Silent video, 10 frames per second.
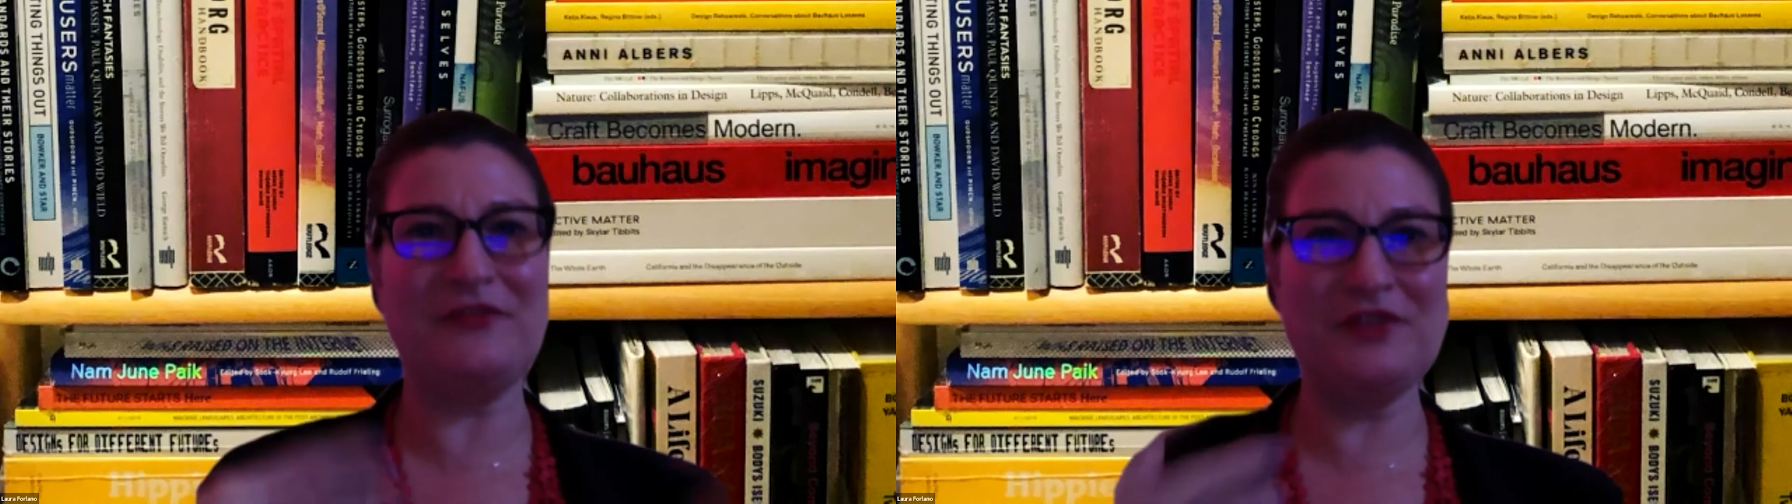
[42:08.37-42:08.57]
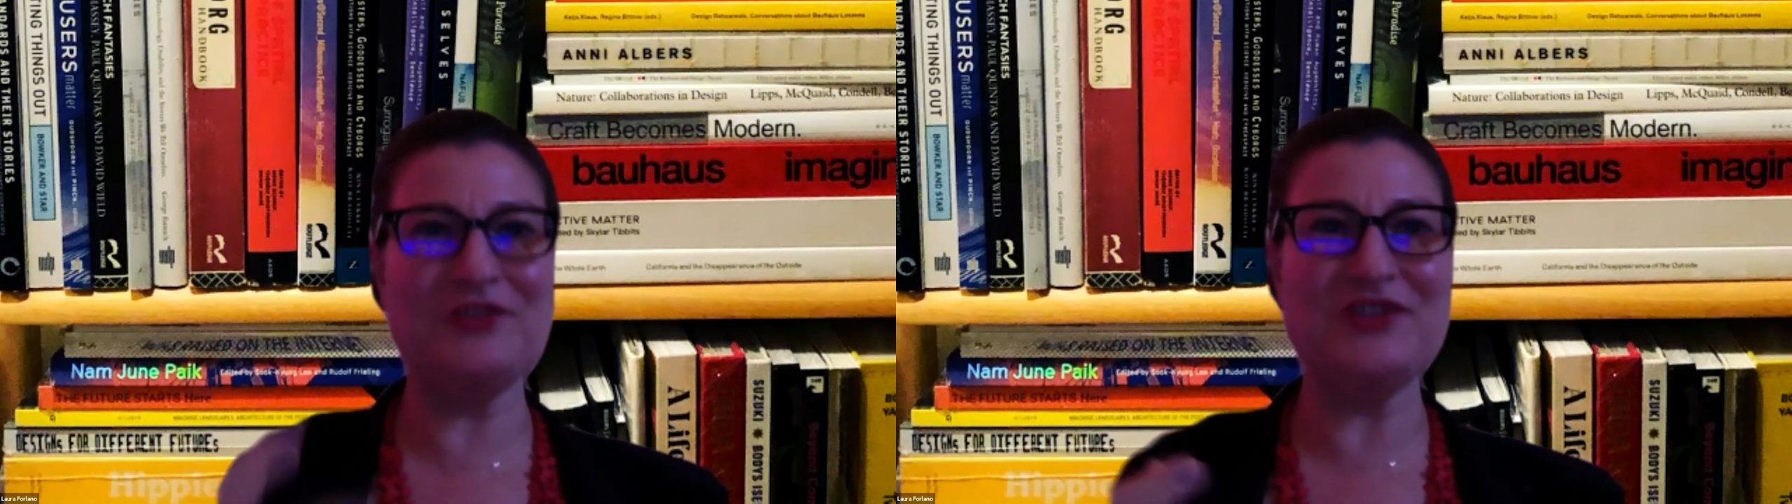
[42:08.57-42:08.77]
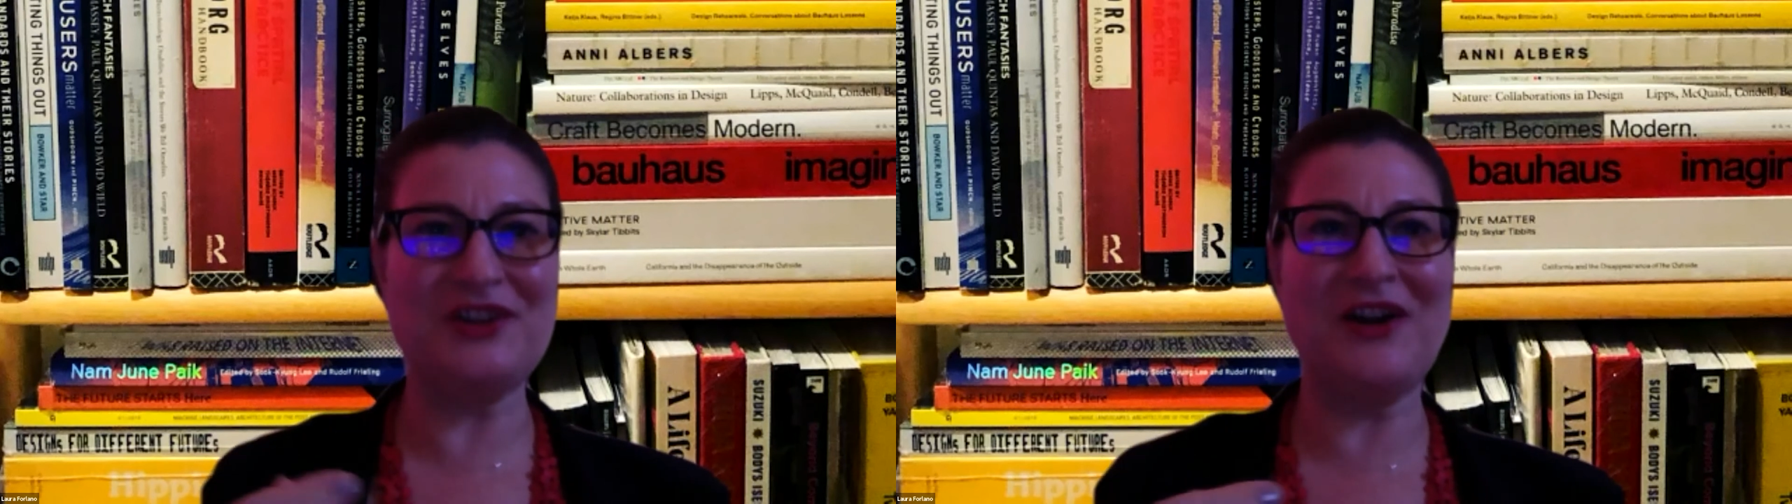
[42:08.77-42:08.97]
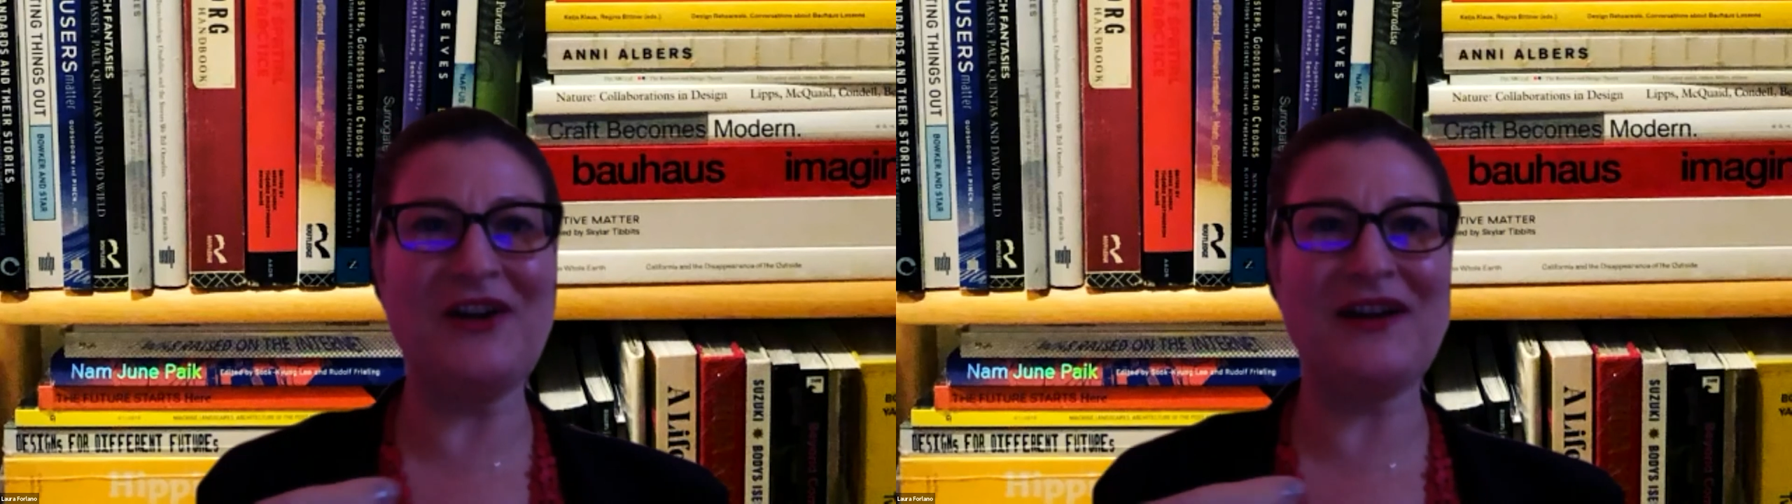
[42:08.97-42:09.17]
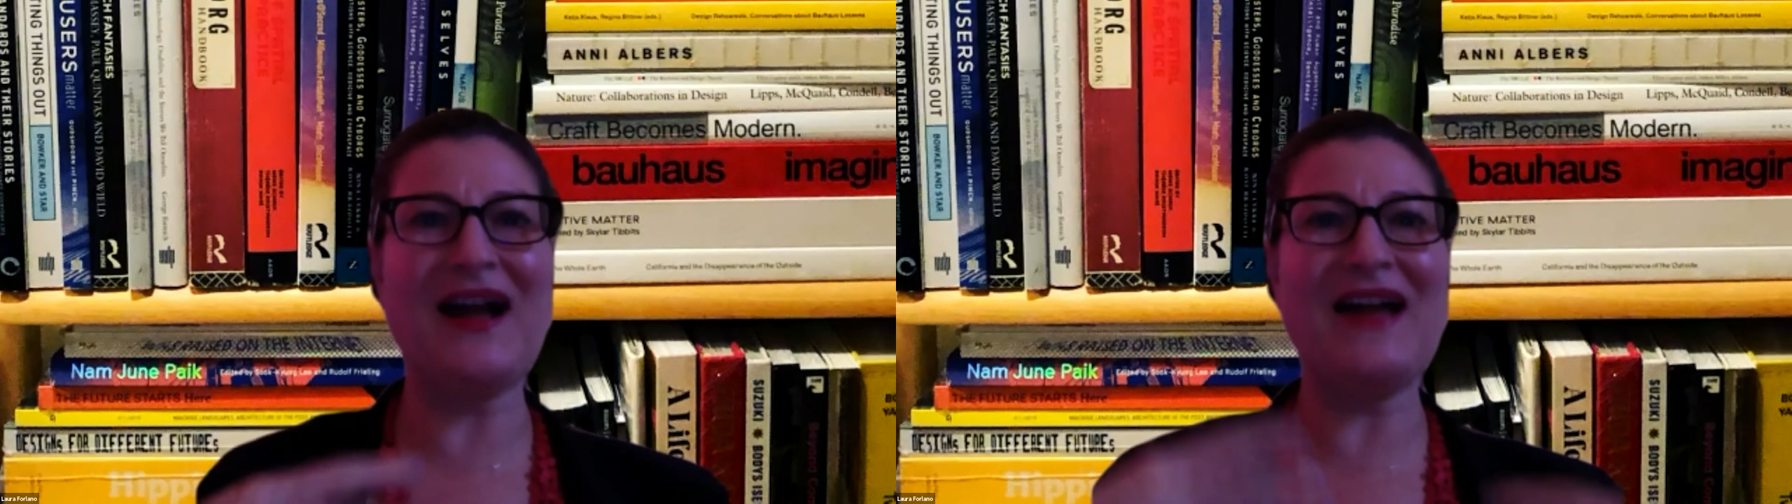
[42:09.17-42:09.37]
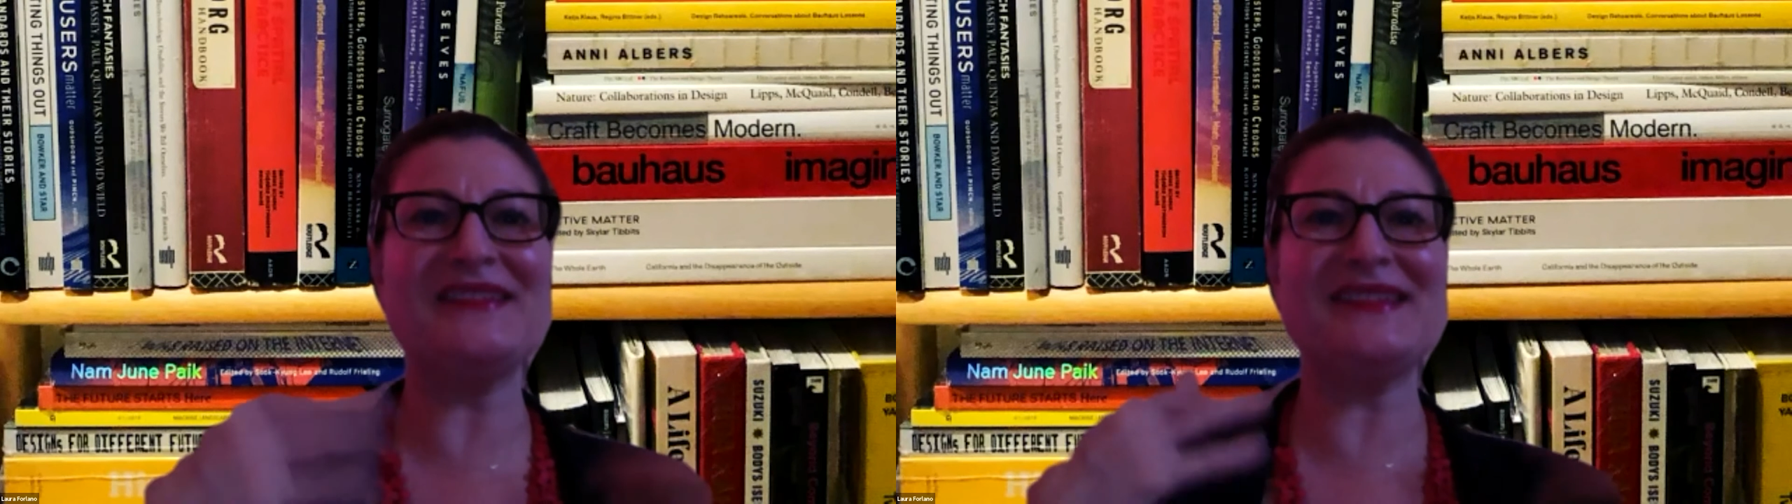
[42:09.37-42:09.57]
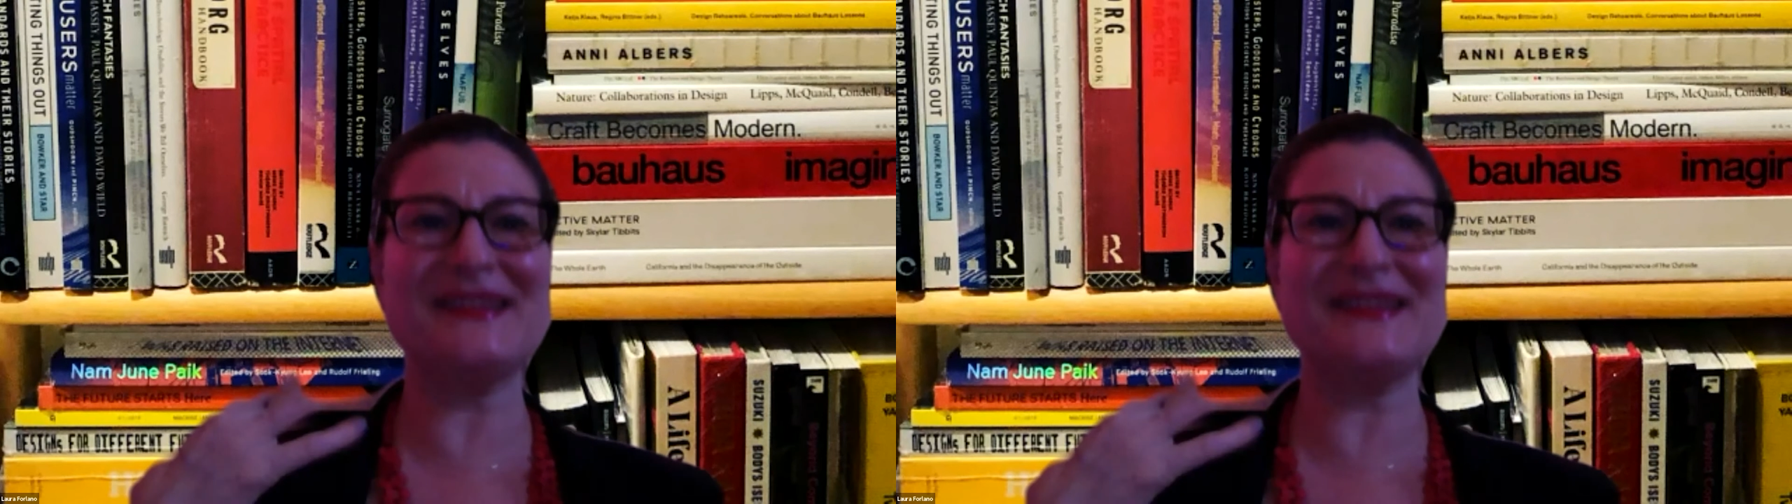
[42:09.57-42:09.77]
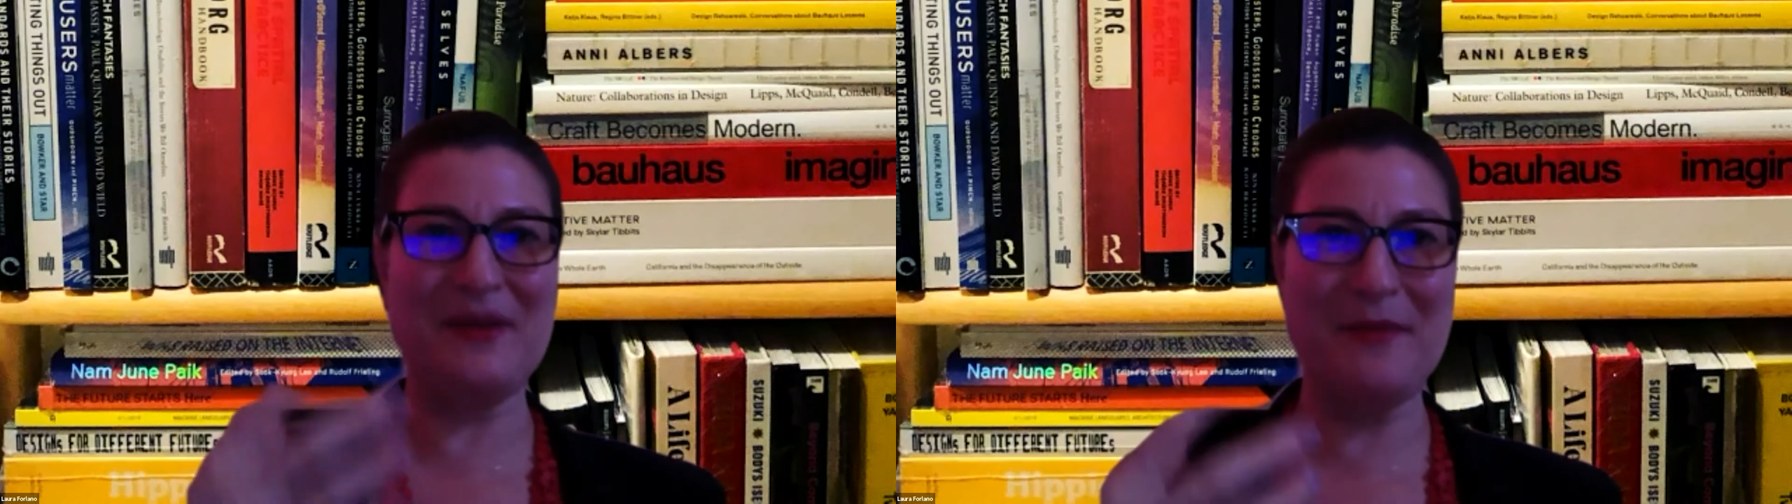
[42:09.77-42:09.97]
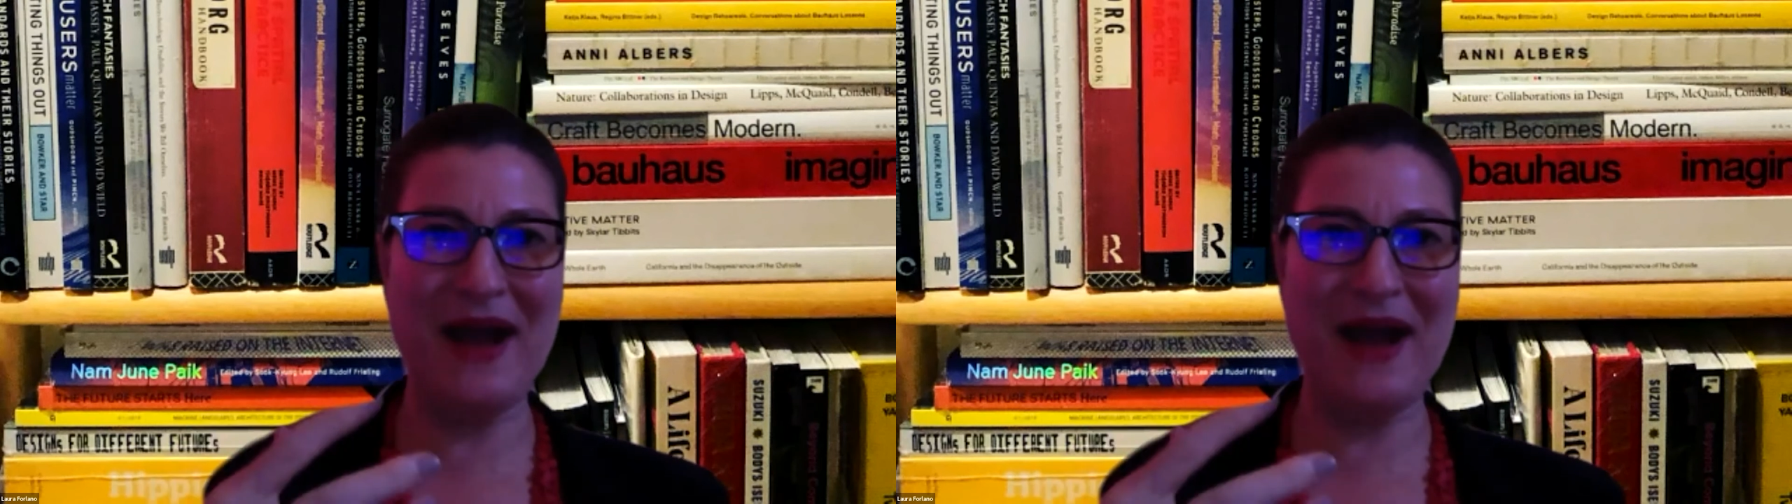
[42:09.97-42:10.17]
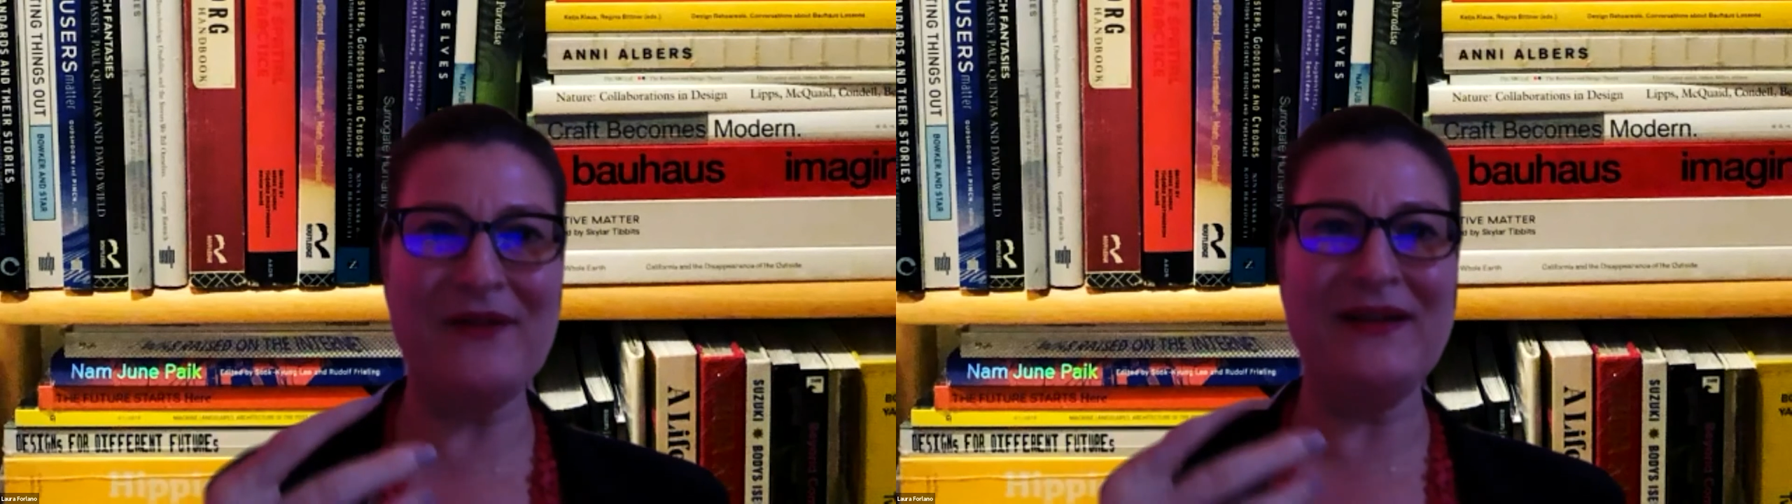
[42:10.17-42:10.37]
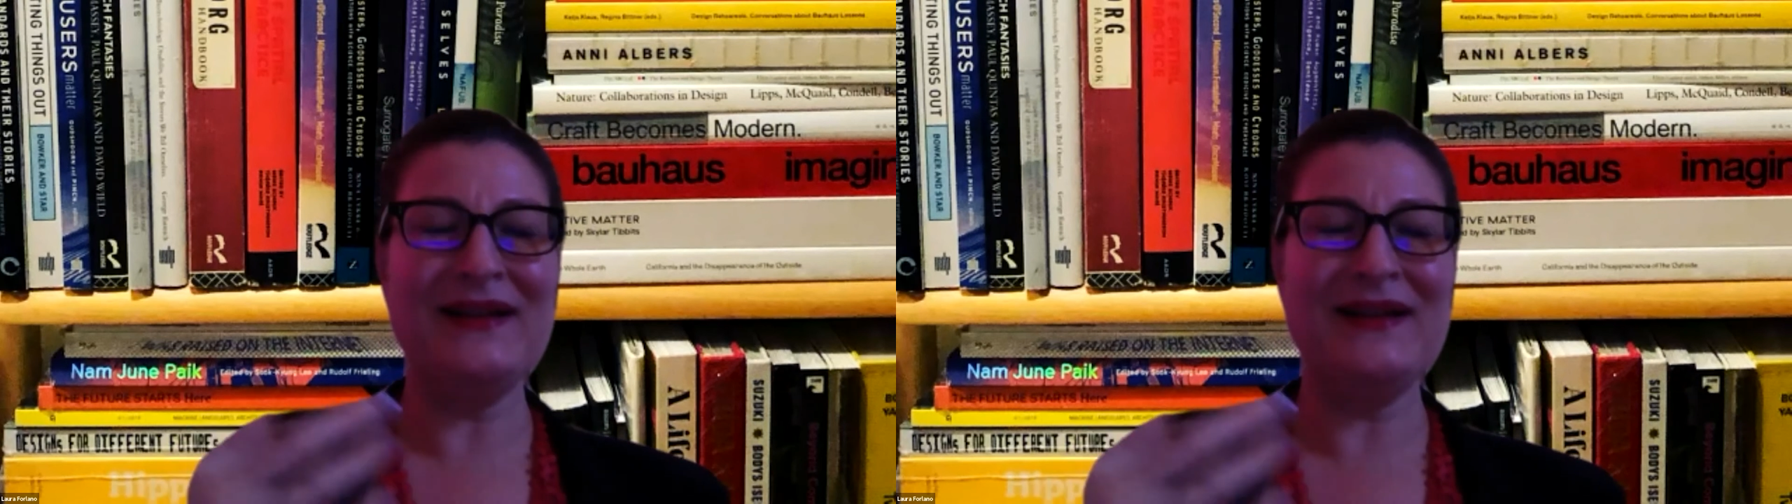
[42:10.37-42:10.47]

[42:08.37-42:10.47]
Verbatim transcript: future are constantly about